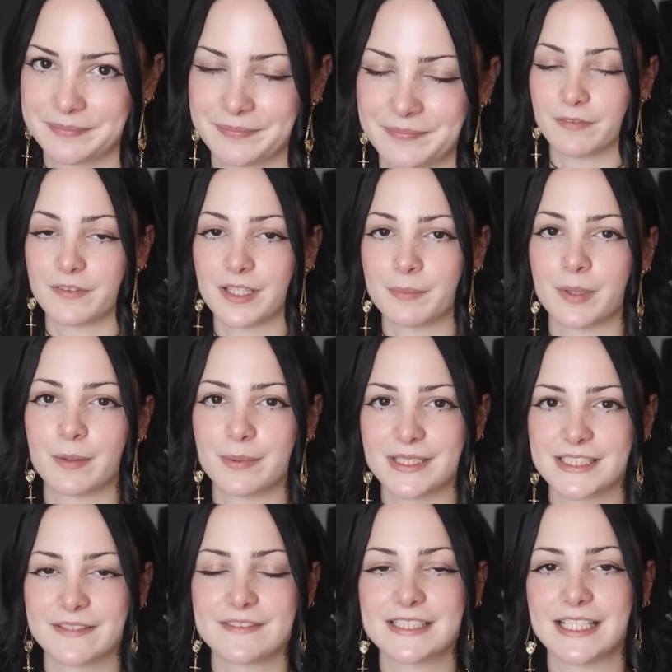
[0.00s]
But for the
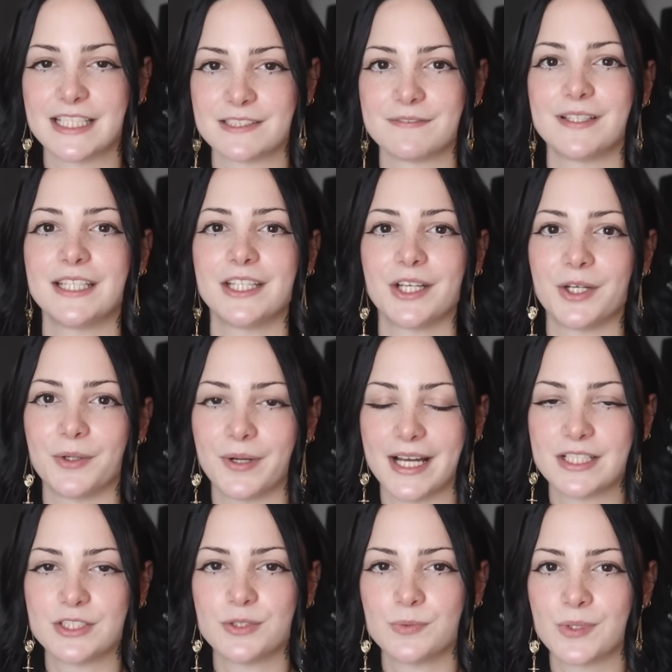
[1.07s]
purpose of today's video, I
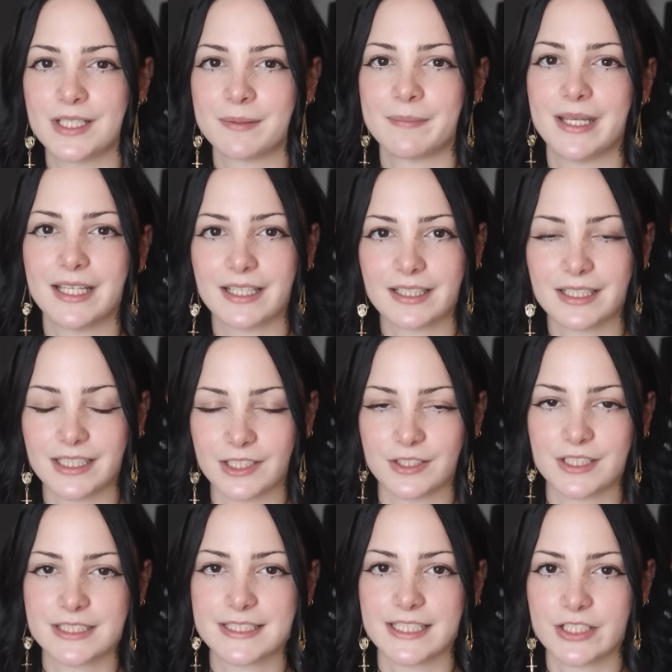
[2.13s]
do want to make a clear
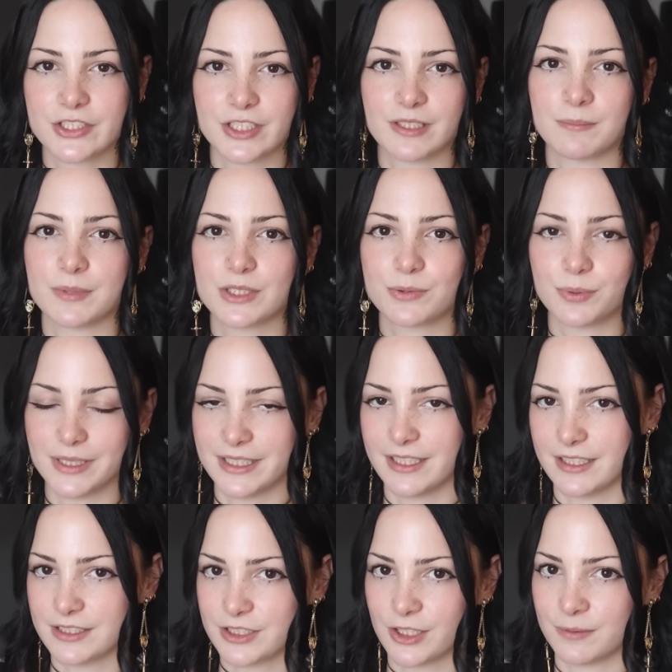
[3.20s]
distinction between
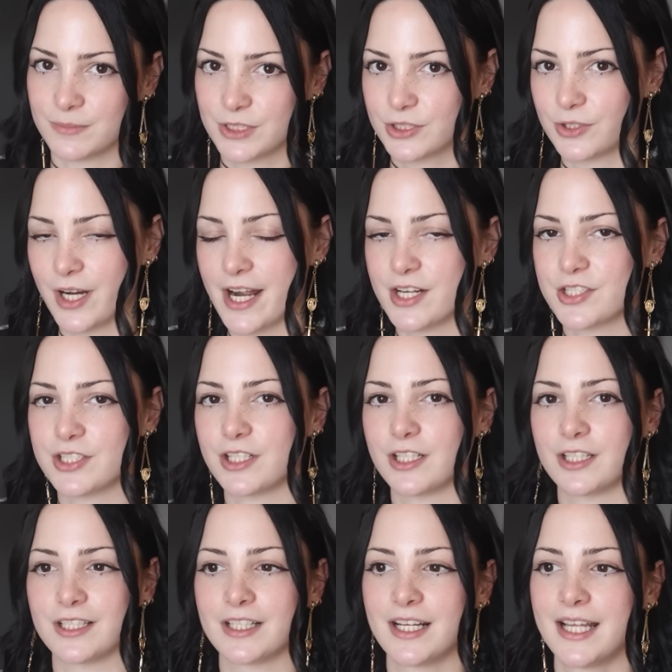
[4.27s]
the term
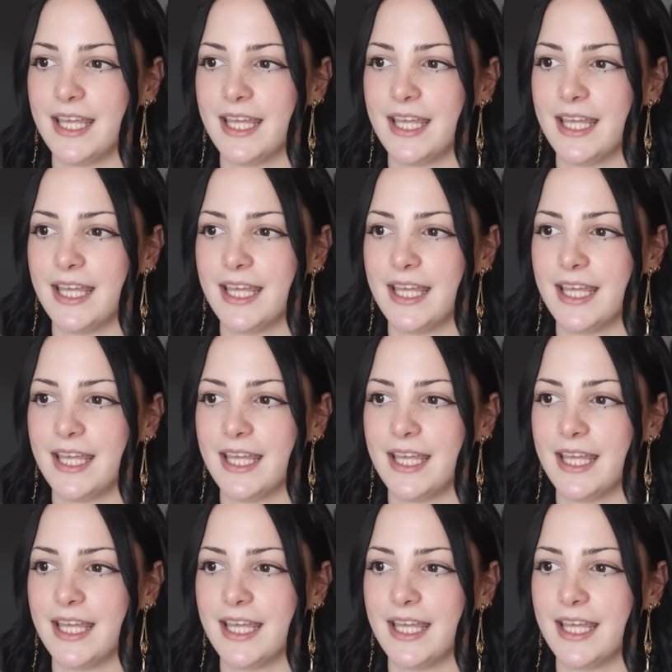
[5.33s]
scratcher